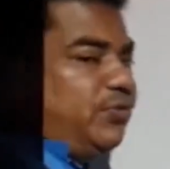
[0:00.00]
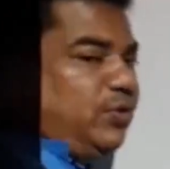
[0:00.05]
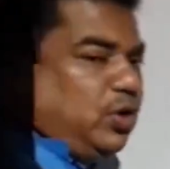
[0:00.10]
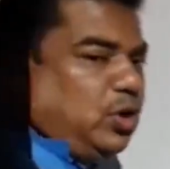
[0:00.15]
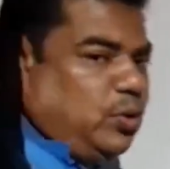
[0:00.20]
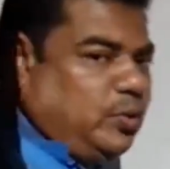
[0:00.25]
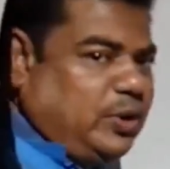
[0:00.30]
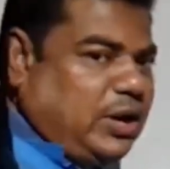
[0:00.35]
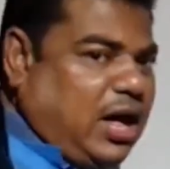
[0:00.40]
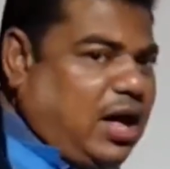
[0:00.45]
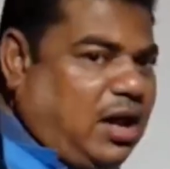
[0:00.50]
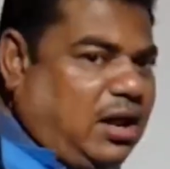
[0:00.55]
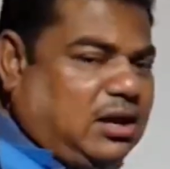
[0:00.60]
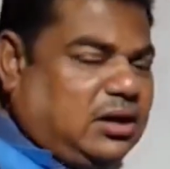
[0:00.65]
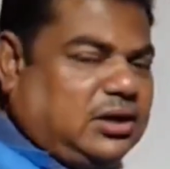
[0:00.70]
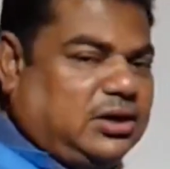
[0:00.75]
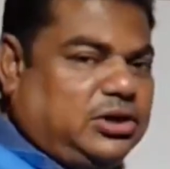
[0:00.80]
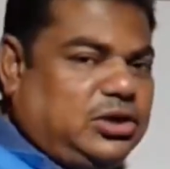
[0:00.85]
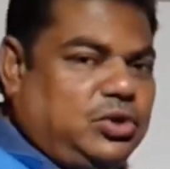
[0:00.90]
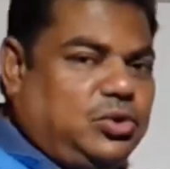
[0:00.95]
phenomena
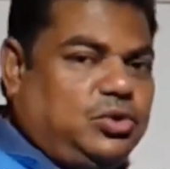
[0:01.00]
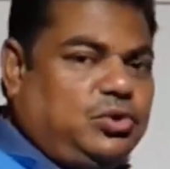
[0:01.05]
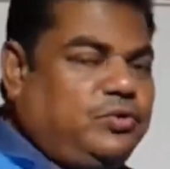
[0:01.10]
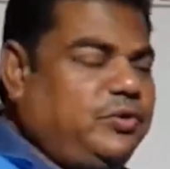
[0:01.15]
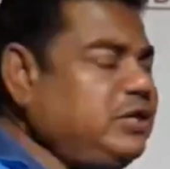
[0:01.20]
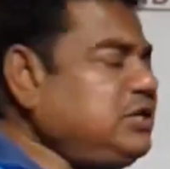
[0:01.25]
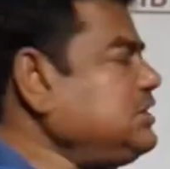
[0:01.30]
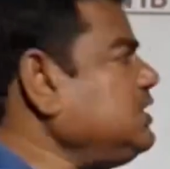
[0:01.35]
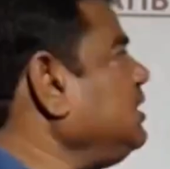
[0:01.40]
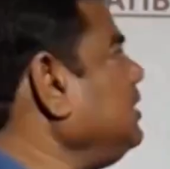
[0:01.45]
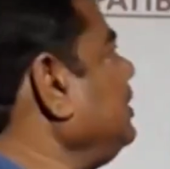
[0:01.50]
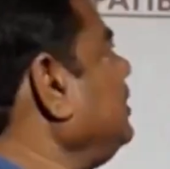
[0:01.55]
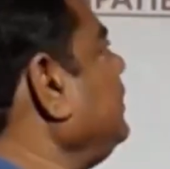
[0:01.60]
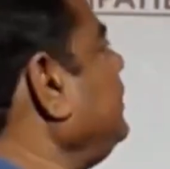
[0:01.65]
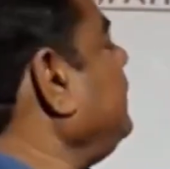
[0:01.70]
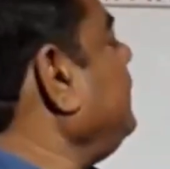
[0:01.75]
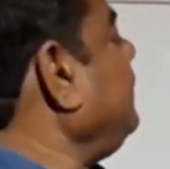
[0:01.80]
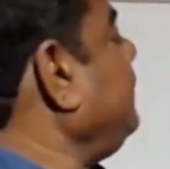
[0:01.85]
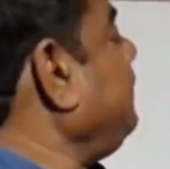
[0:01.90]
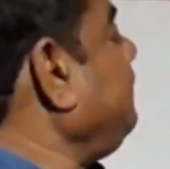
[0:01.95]
due to which
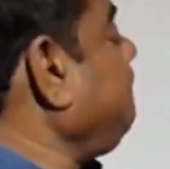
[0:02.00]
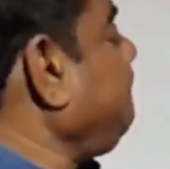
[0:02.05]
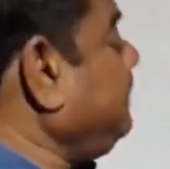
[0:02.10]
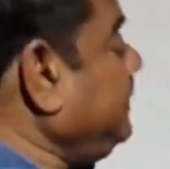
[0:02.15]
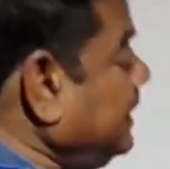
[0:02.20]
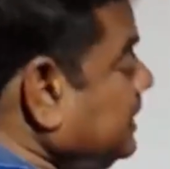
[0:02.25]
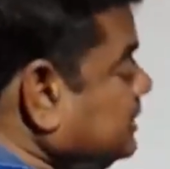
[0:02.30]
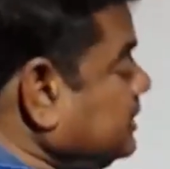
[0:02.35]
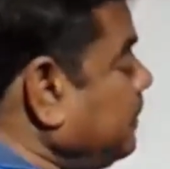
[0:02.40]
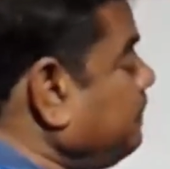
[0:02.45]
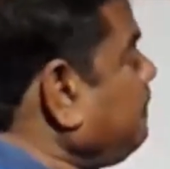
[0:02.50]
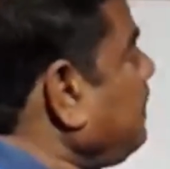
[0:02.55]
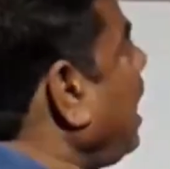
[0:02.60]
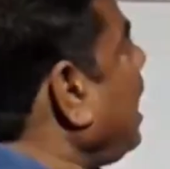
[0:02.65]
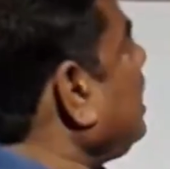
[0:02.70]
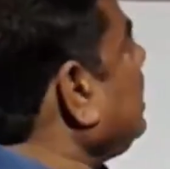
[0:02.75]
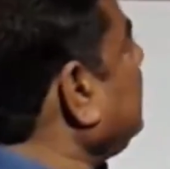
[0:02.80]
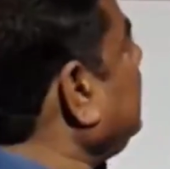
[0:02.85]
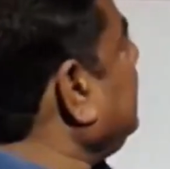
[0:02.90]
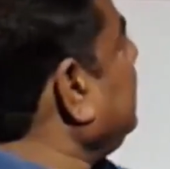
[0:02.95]
these
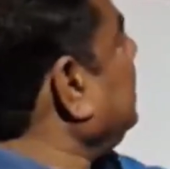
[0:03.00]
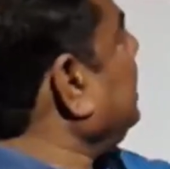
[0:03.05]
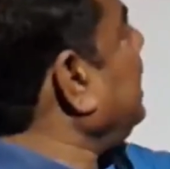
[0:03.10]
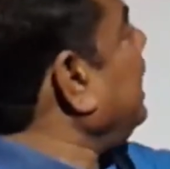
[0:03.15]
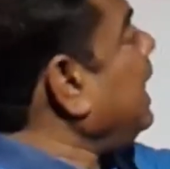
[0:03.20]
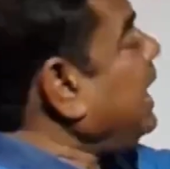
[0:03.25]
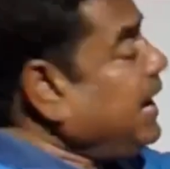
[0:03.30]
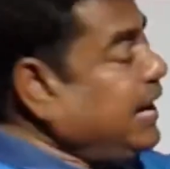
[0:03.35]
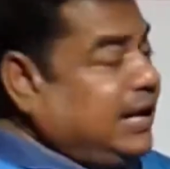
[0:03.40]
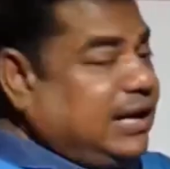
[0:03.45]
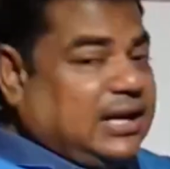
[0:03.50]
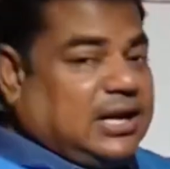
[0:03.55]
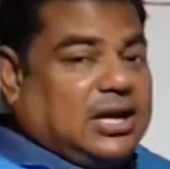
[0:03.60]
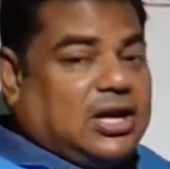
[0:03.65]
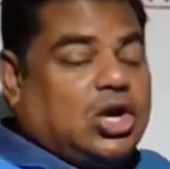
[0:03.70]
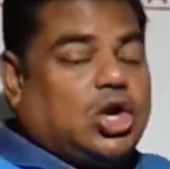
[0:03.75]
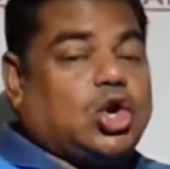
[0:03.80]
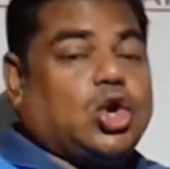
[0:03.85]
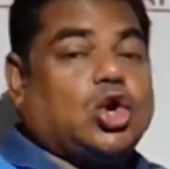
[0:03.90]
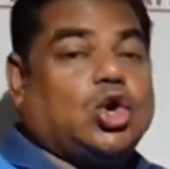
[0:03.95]
plants gain
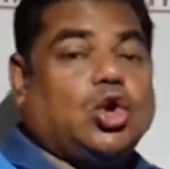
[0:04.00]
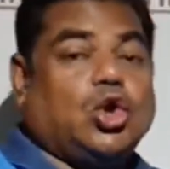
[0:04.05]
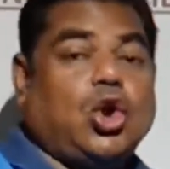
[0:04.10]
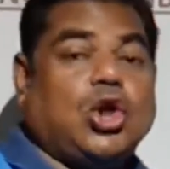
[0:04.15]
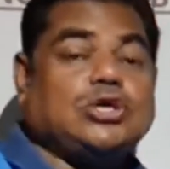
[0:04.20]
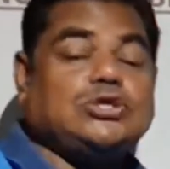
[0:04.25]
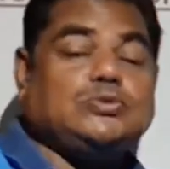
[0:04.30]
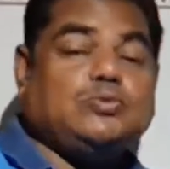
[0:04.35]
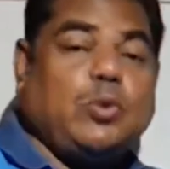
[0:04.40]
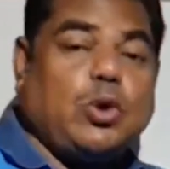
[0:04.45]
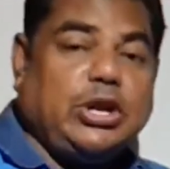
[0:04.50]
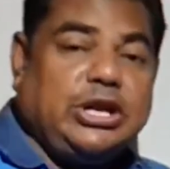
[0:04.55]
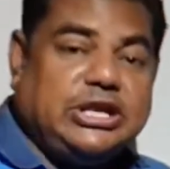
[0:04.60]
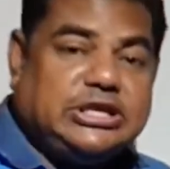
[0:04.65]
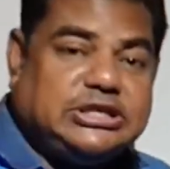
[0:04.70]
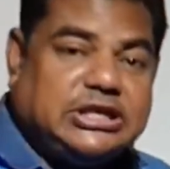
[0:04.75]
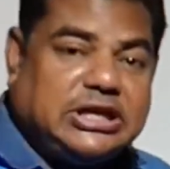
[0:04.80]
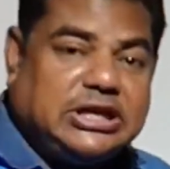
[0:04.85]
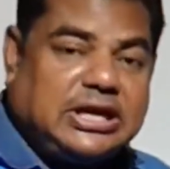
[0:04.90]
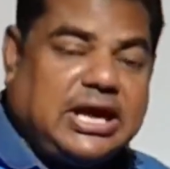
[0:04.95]

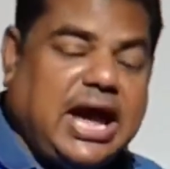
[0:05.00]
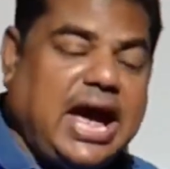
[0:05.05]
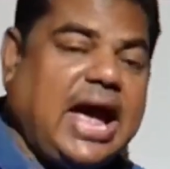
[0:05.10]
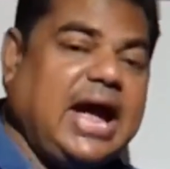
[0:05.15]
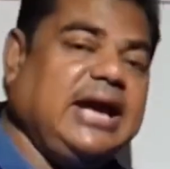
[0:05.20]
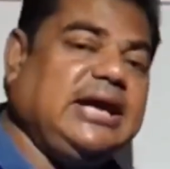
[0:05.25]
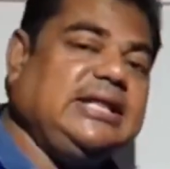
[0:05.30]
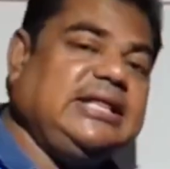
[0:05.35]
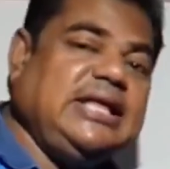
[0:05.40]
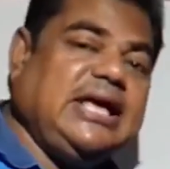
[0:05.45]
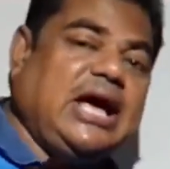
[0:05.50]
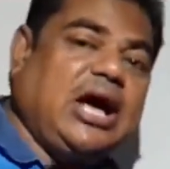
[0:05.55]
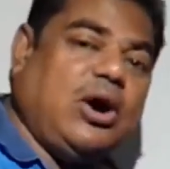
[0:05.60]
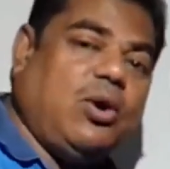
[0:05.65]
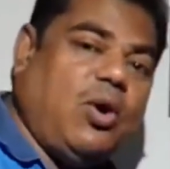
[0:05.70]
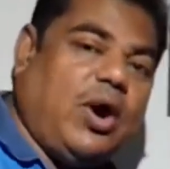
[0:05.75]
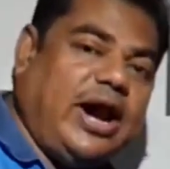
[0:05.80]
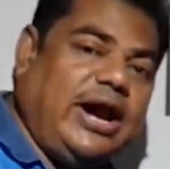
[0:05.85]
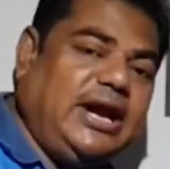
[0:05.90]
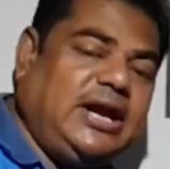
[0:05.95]
cross-pollination and they
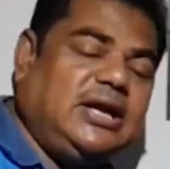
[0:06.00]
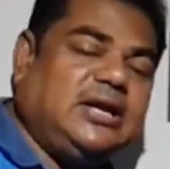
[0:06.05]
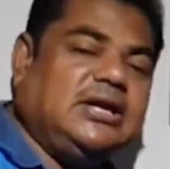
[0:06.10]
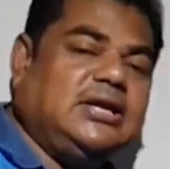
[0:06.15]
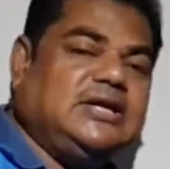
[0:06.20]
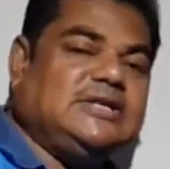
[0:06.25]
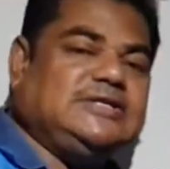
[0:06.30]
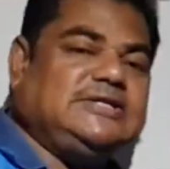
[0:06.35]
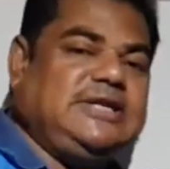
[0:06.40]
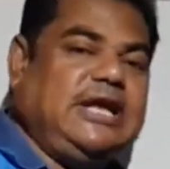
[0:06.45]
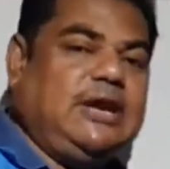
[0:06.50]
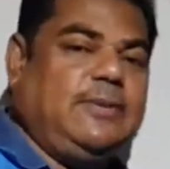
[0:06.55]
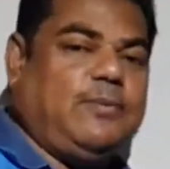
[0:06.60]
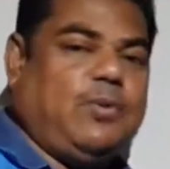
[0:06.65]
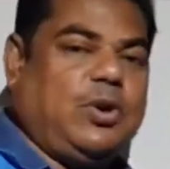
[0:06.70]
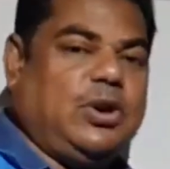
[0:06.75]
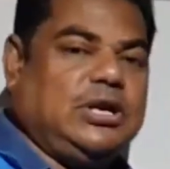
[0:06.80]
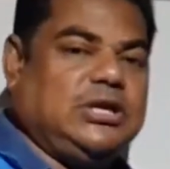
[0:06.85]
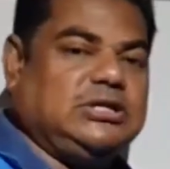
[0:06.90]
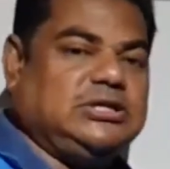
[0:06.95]
avoid
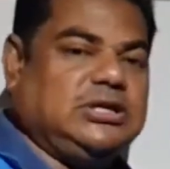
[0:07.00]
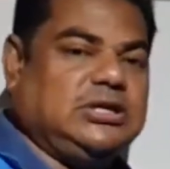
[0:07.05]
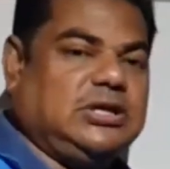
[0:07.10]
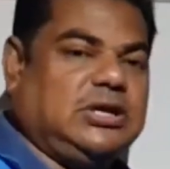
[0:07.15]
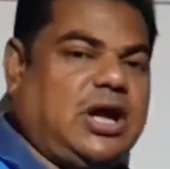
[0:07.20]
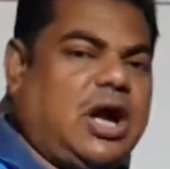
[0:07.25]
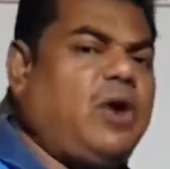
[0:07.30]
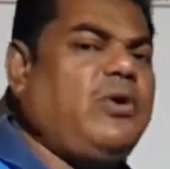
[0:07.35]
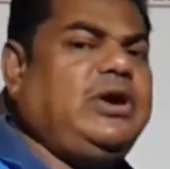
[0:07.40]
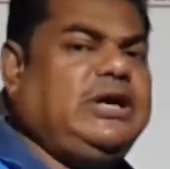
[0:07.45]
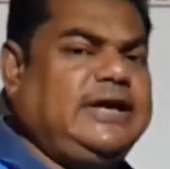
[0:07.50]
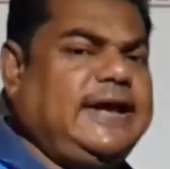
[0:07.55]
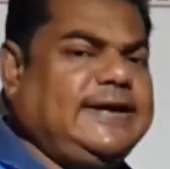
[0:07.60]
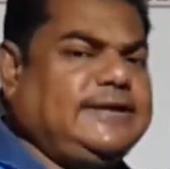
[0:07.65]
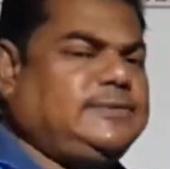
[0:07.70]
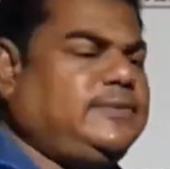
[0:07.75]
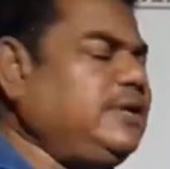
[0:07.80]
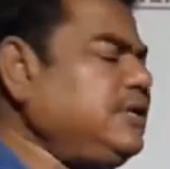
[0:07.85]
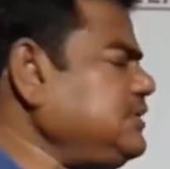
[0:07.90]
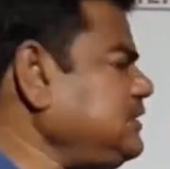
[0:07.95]
self-pollination. How it
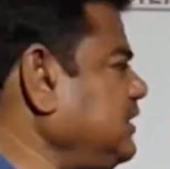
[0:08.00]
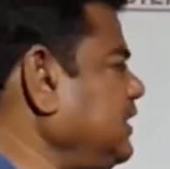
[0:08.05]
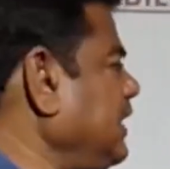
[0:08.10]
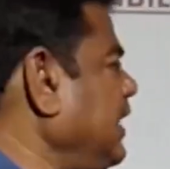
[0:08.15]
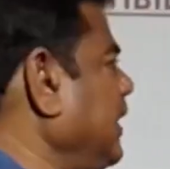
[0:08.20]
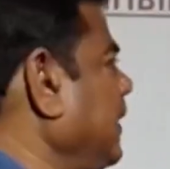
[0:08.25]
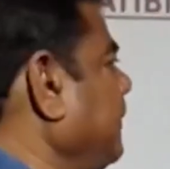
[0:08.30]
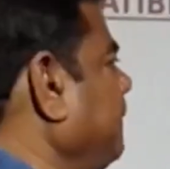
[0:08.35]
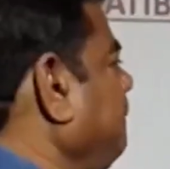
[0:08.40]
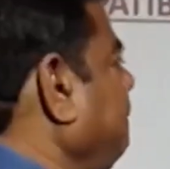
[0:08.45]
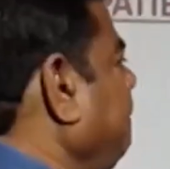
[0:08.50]
takes place? See here.